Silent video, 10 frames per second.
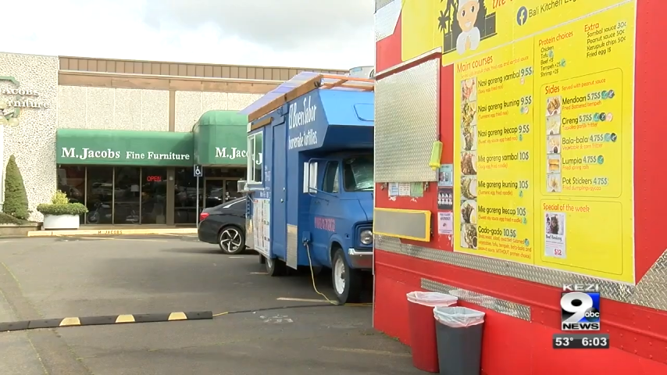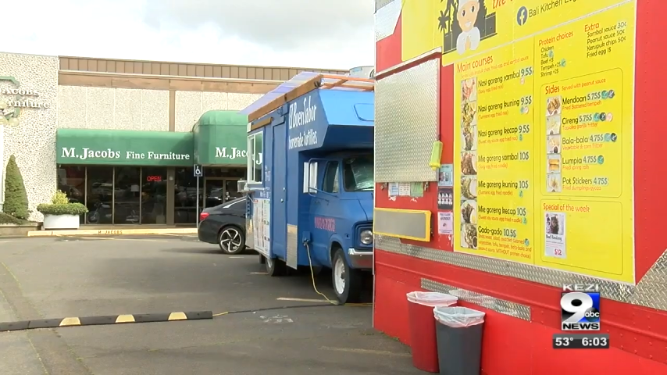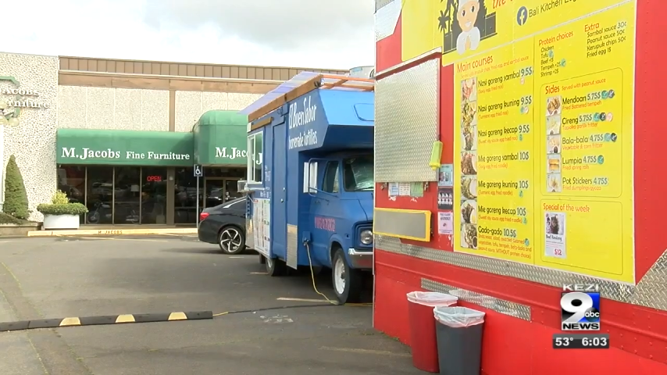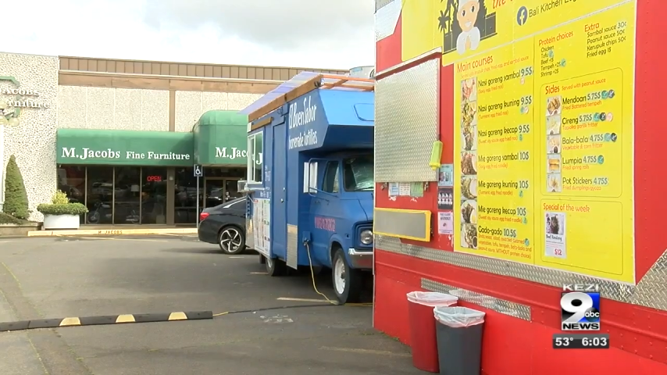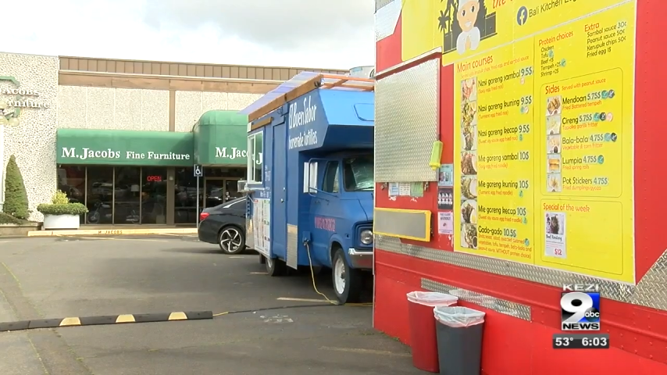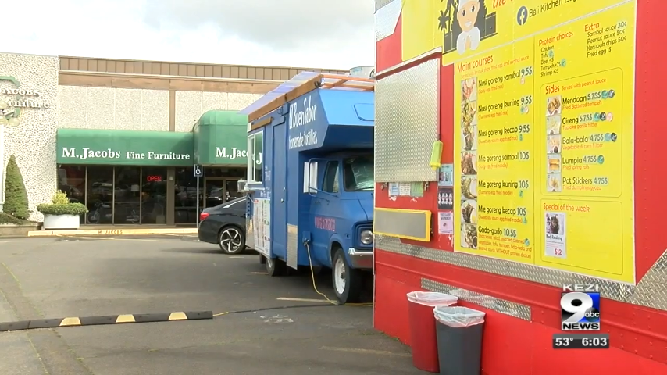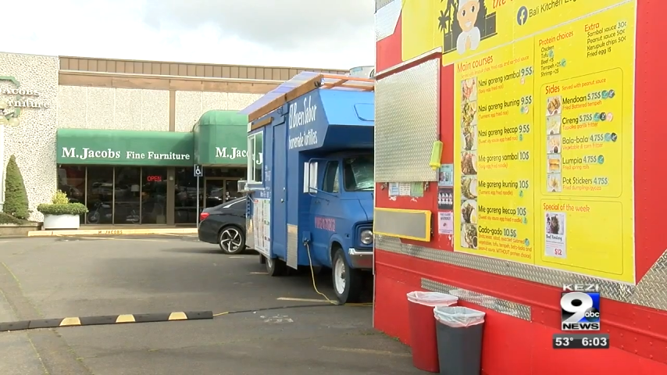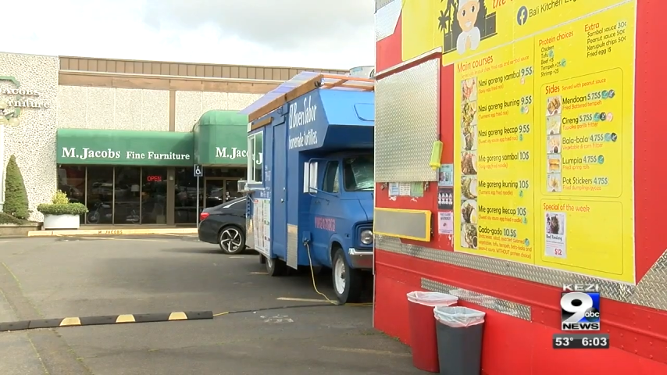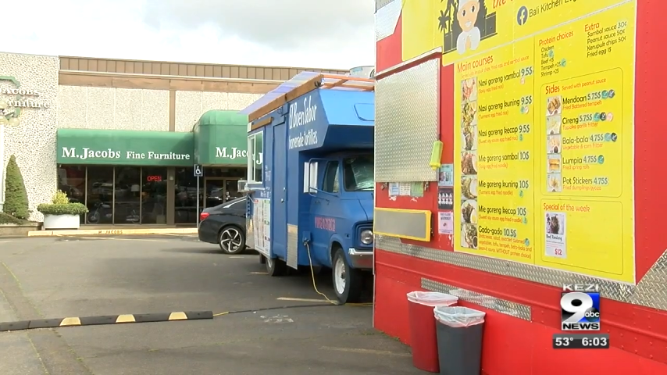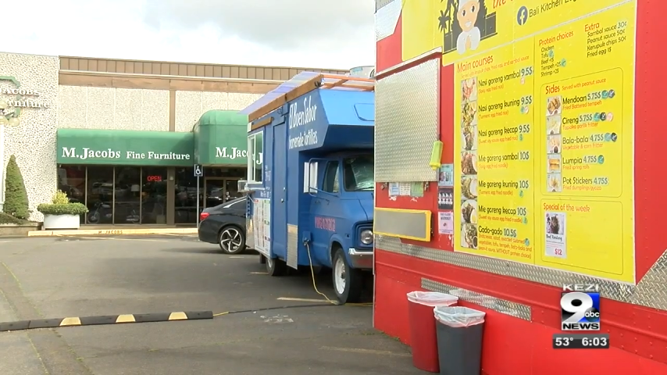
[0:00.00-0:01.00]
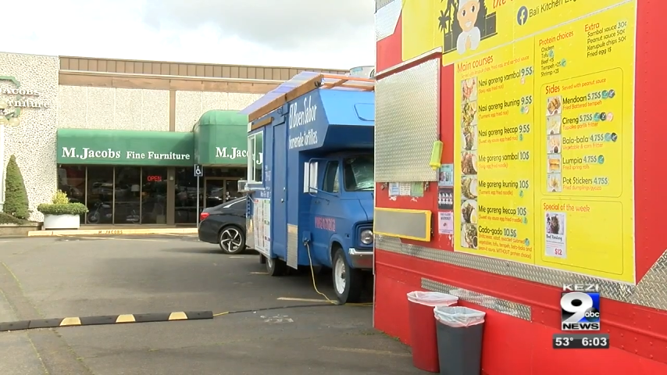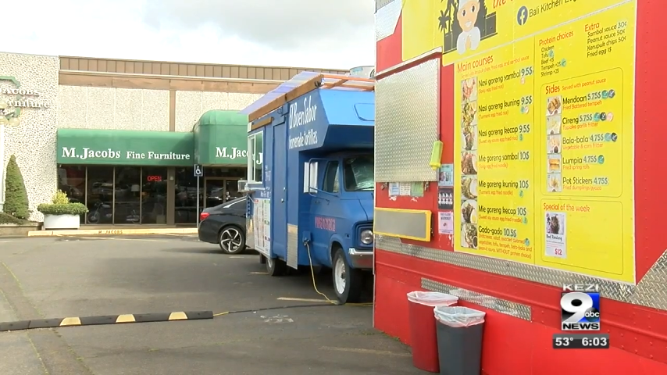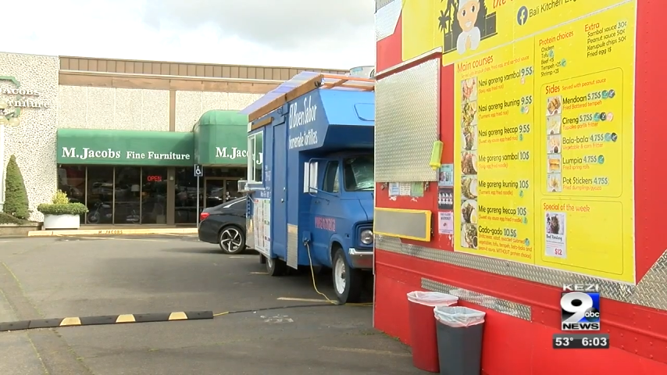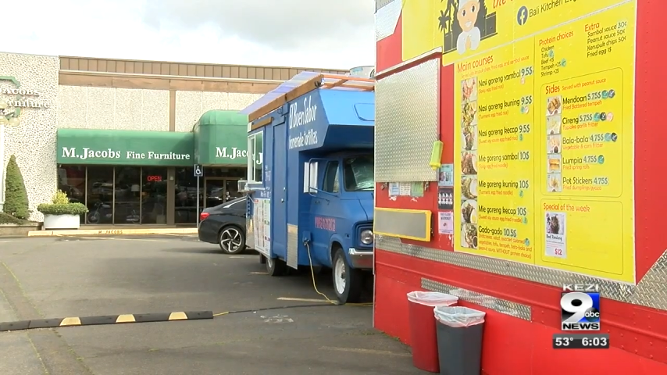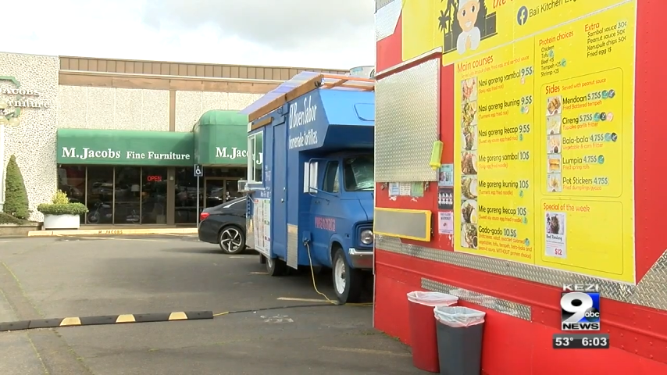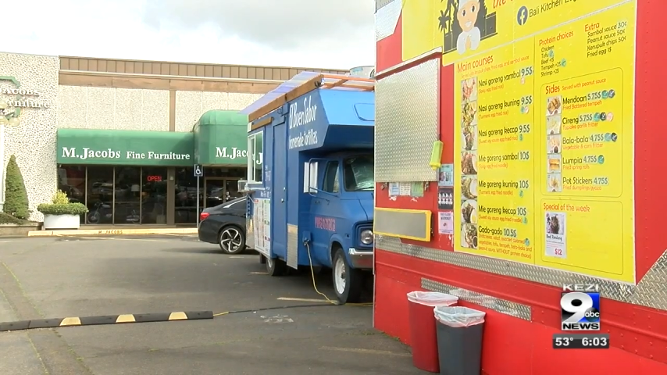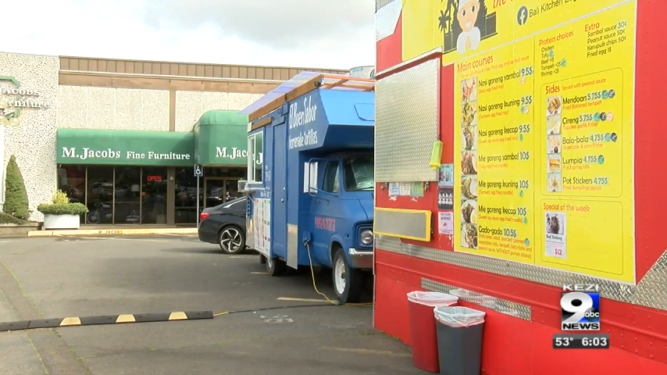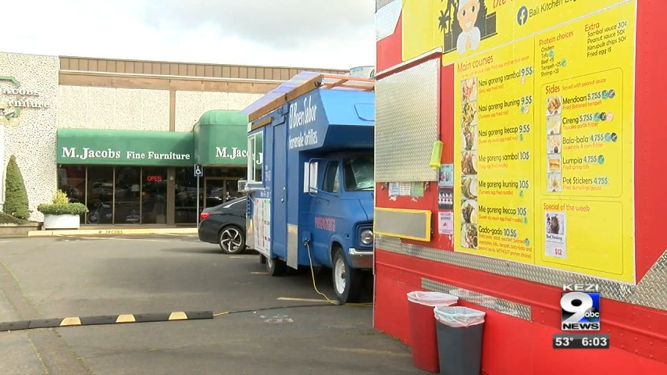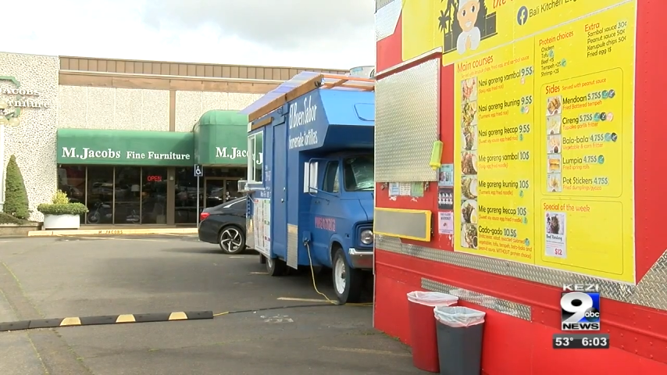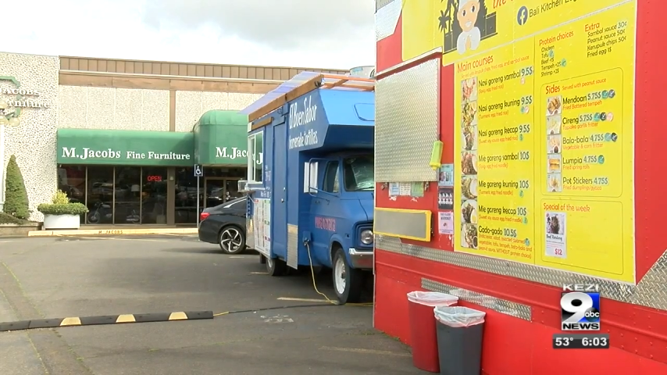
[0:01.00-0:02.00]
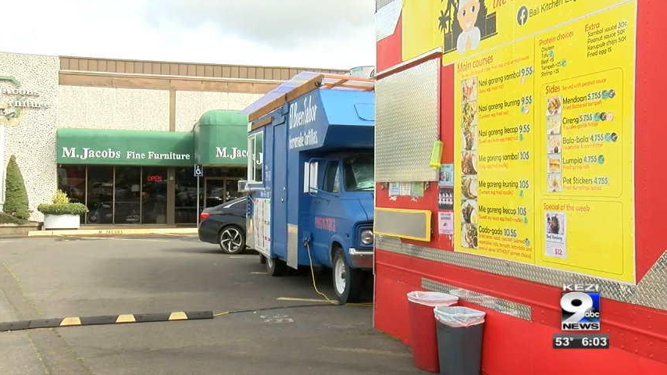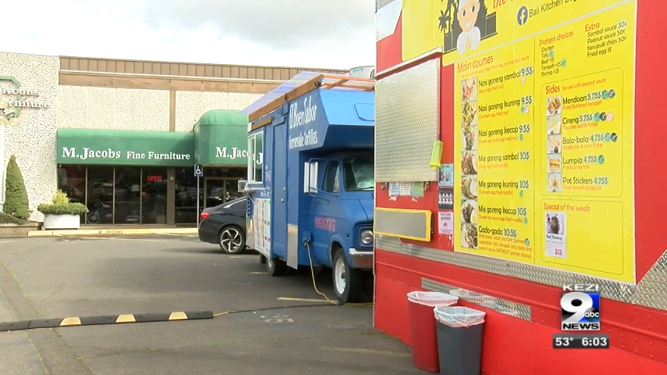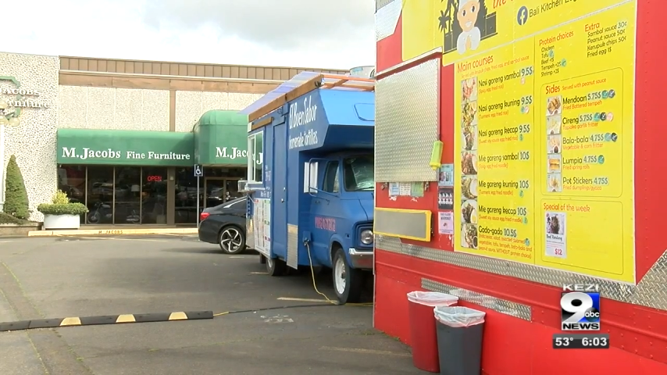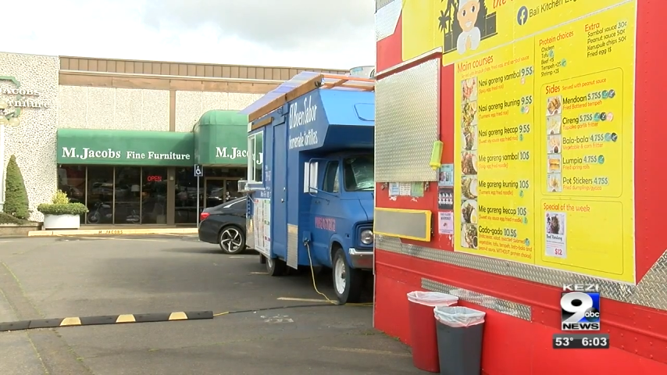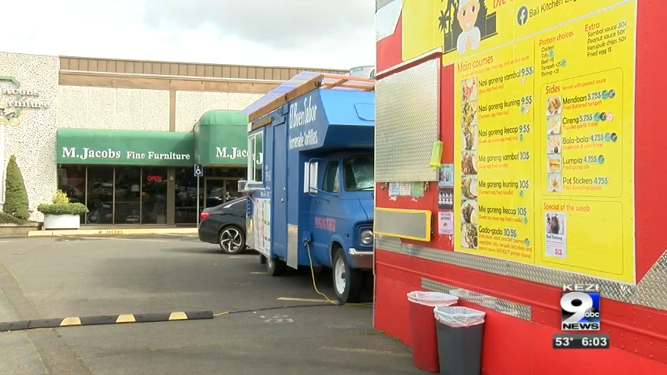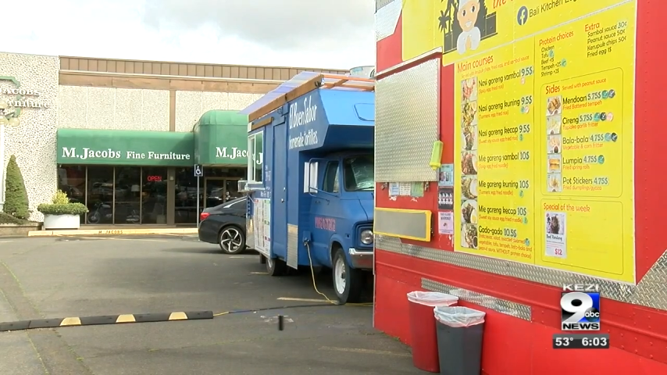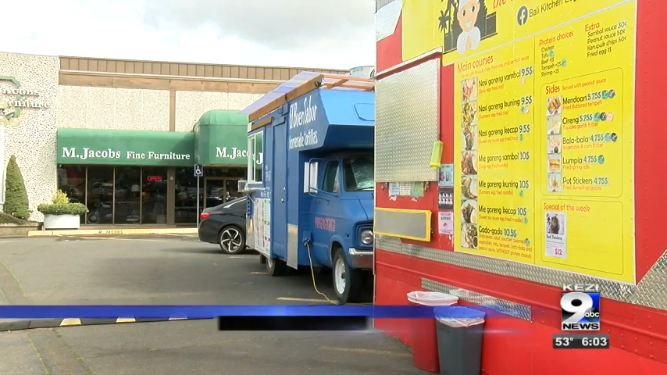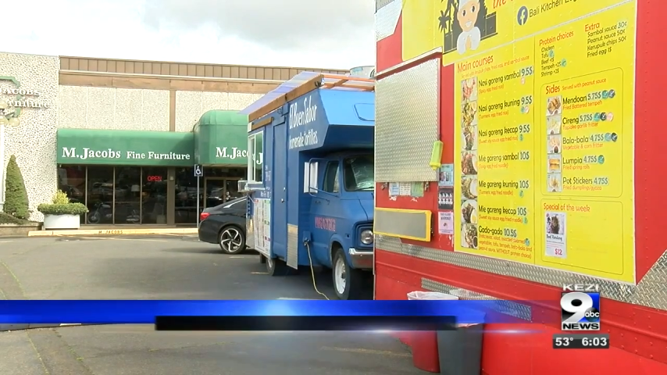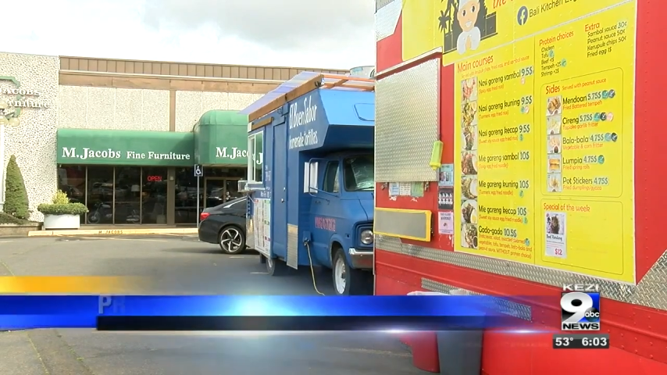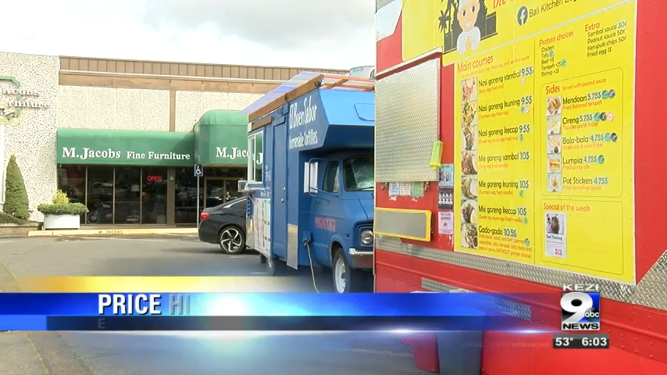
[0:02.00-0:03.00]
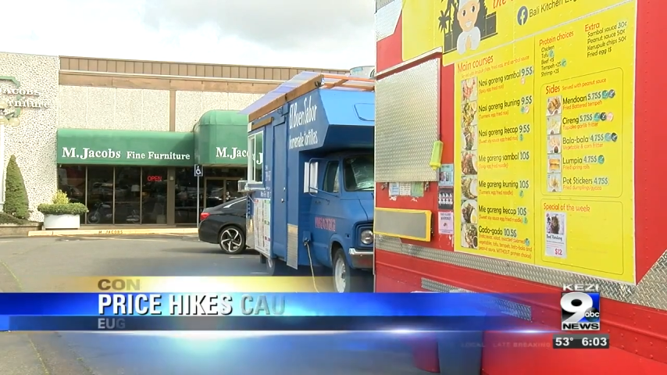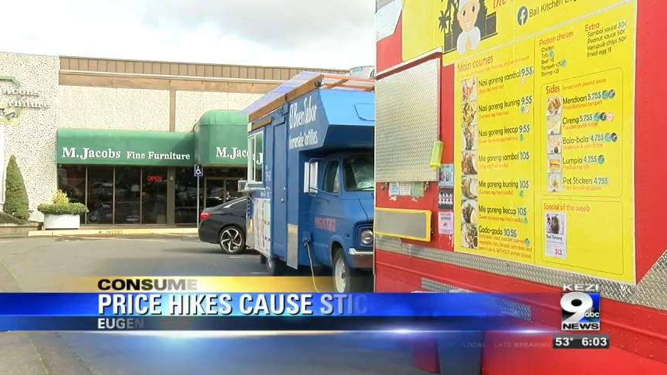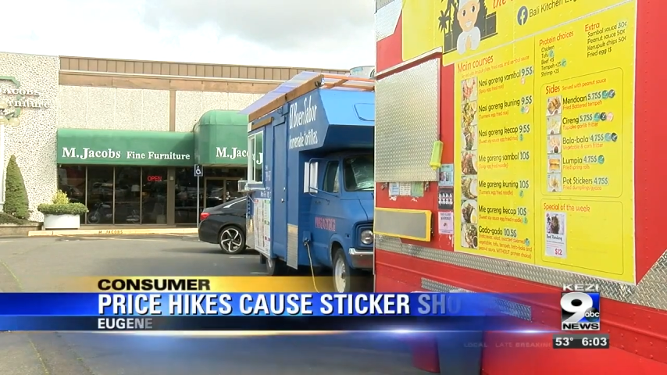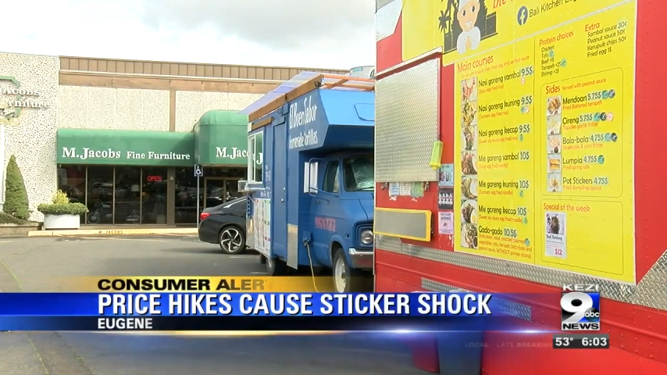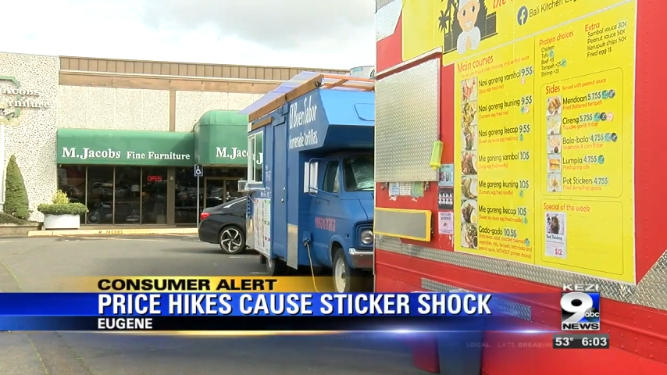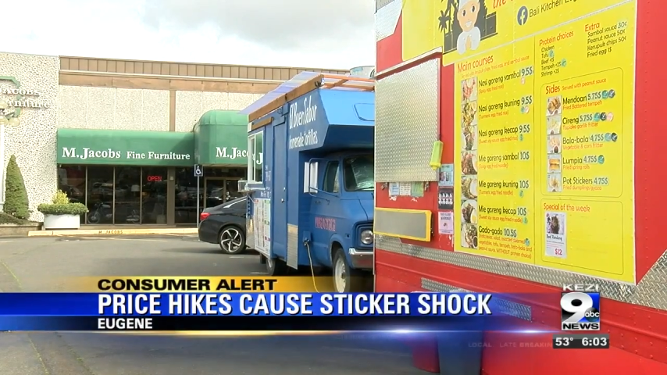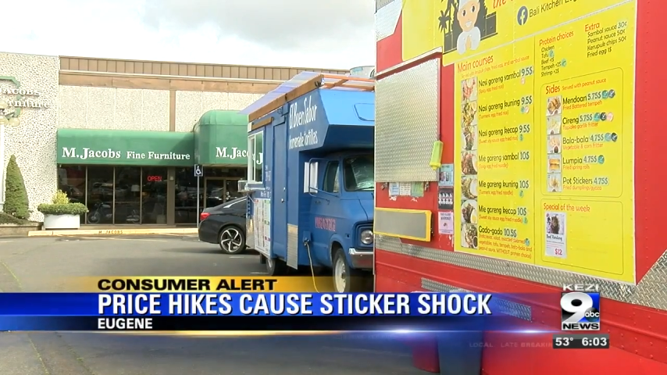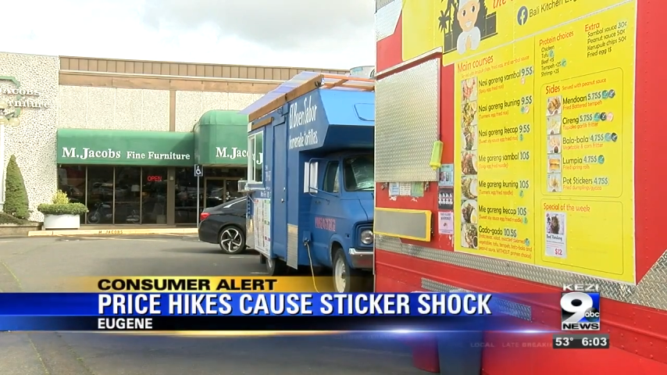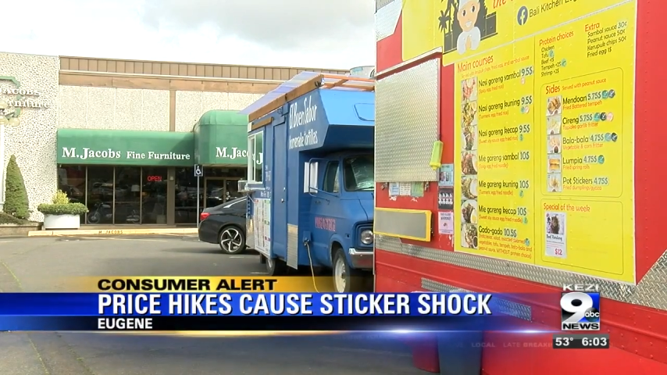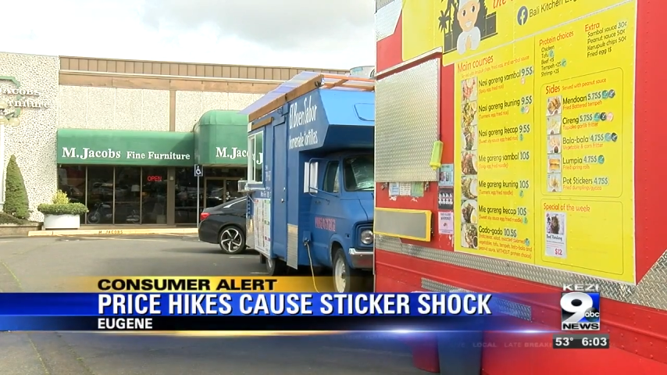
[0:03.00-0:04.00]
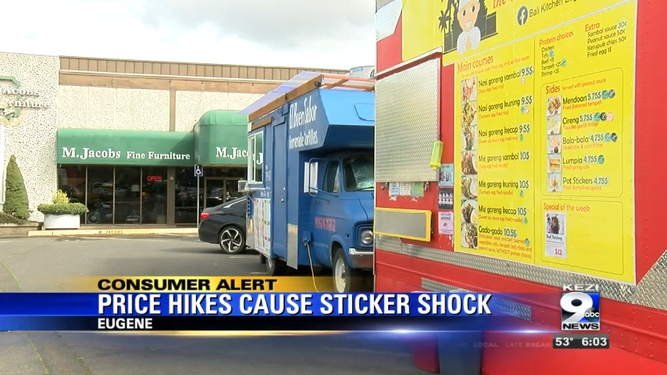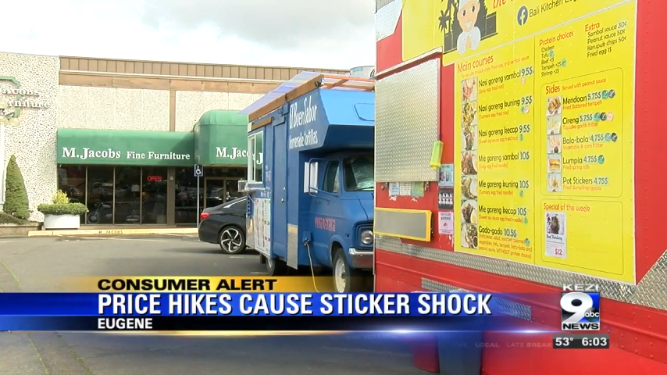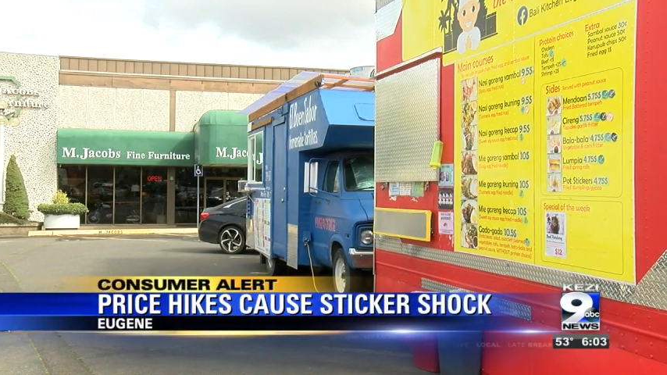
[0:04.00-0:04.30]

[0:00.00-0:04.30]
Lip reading: (no speaker visible)